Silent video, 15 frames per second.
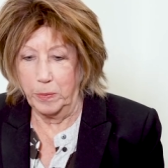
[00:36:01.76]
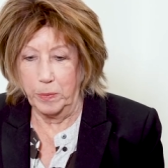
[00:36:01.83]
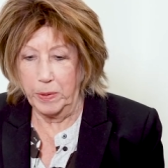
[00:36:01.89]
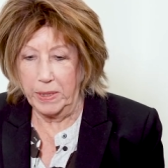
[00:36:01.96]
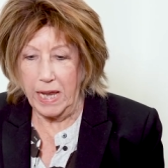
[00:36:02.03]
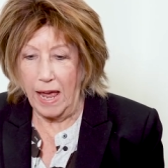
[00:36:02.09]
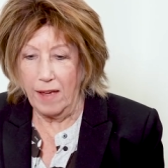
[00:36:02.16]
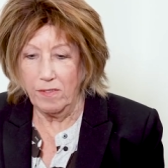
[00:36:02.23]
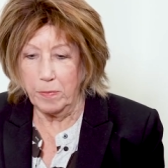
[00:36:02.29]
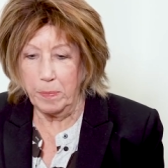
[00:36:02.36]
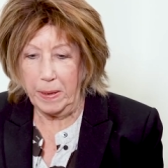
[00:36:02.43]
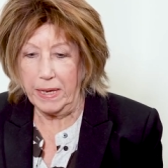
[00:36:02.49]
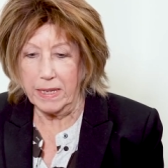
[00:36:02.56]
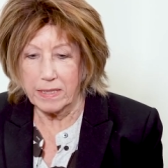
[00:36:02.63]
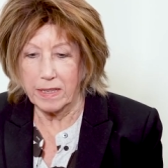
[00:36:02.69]
We'd have a
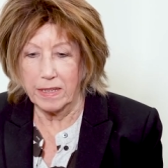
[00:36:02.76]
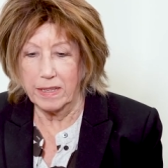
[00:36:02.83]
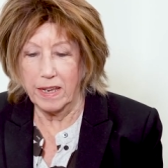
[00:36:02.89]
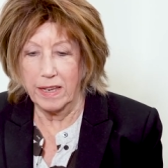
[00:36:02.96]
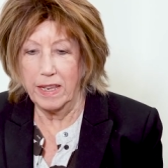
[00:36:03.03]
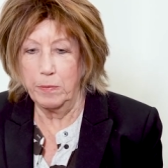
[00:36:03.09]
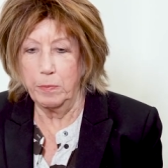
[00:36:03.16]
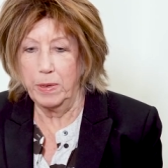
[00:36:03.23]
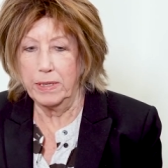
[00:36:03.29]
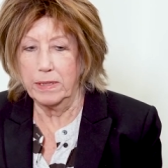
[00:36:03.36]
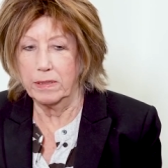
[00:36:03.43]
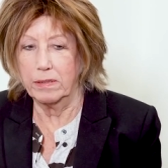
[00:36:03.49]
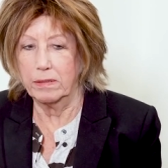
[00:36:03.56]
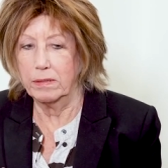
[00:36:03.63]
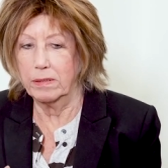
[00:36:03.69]
piece, and then we'd,
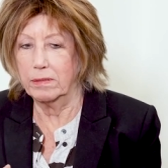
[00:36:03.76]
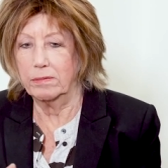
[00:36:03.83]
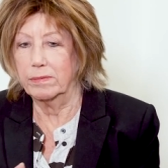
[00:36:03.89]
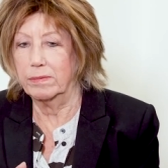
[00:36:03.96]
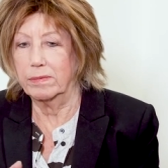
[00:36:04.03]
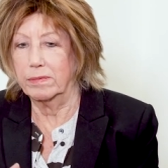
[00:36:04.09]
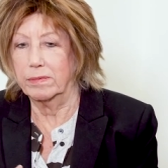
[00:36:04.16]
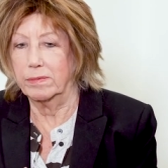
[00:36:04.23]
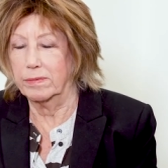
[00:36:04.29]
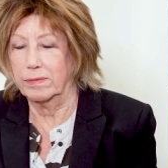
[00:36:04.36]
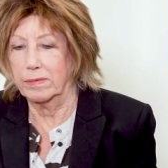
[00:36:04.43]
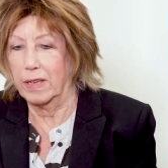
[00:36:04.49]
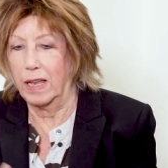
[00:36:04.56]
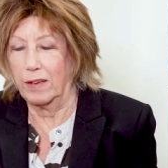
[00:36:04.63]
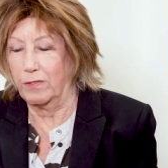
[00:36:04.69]

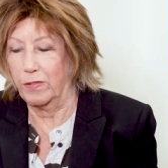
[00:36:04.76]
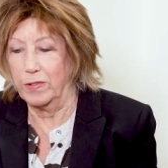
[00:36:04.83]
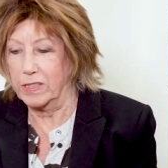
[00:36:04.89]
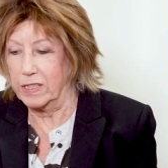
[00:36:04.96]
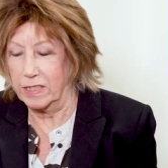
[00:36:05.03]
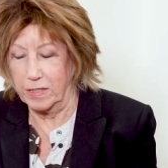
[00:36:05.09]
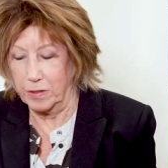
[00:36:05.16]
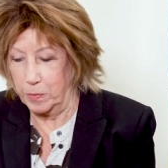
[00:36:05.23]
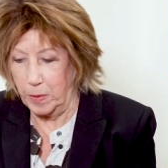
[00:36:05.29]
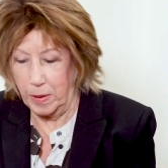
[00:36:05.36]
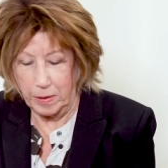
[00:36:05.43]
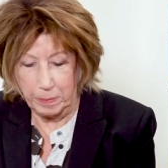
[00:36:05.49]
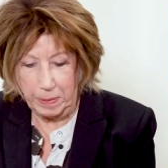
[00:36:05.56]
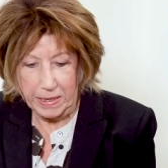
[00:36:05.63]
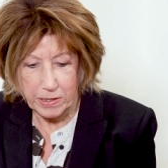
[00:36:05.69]
like, for instance, there's
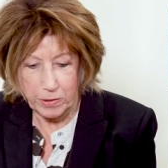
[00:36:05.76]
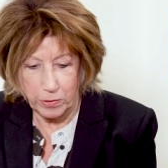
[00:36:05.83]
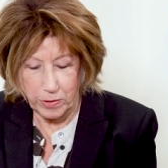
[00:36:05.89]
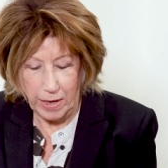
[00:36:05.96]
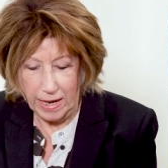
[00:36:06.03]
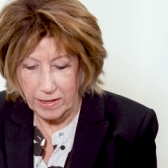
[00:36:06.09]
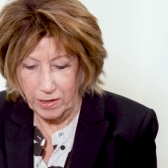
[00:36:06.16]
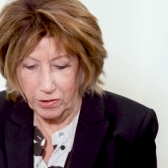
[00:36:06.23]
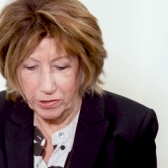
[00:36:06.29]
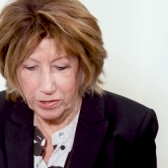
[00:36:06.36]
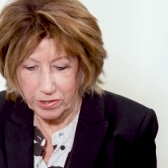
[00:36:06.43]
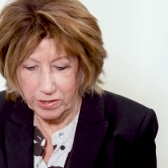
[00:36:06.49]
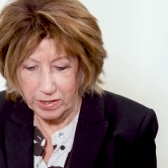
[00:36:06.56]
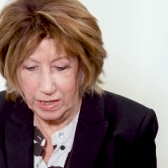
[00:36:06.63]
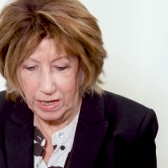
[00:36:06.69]
a piece called
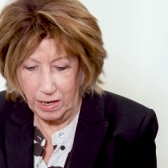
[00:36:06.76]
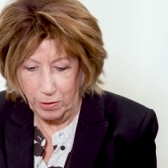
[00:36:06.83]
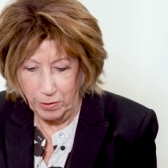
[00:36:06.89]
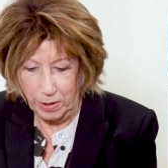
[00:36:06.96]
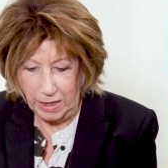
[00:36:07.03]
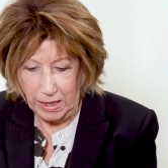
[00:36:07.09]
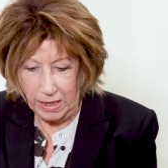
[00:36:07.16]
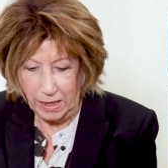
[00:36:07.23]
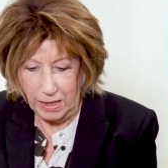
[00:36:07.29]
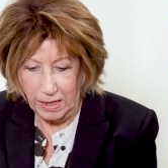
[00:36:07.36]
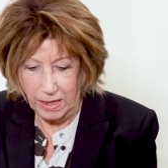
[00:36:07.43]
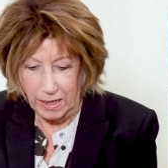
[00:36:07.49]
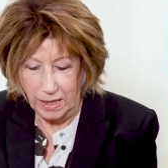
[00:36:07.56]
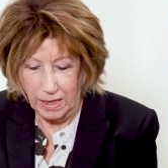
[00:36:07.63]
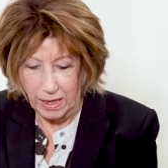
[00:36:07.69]
Adios Ione,
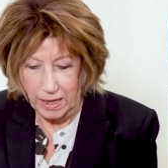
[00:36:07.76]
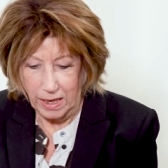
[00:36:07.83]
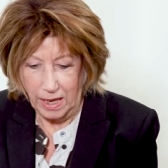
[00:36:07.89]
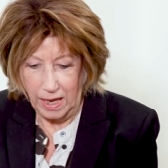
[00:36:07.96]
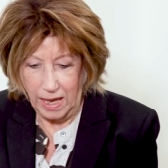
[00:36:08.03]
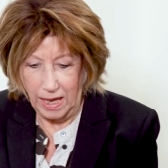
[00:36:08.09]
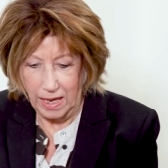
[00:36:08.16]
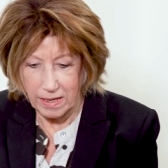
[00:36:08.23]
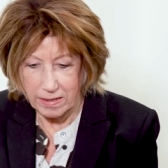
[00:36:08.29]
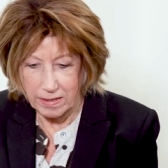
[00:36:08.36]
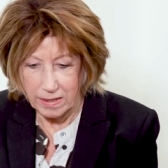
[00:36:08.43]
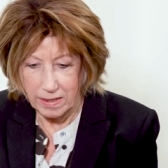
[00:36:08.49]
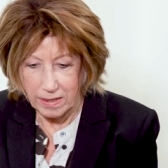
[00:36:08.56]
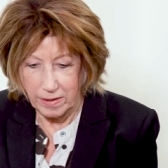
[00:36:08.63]
and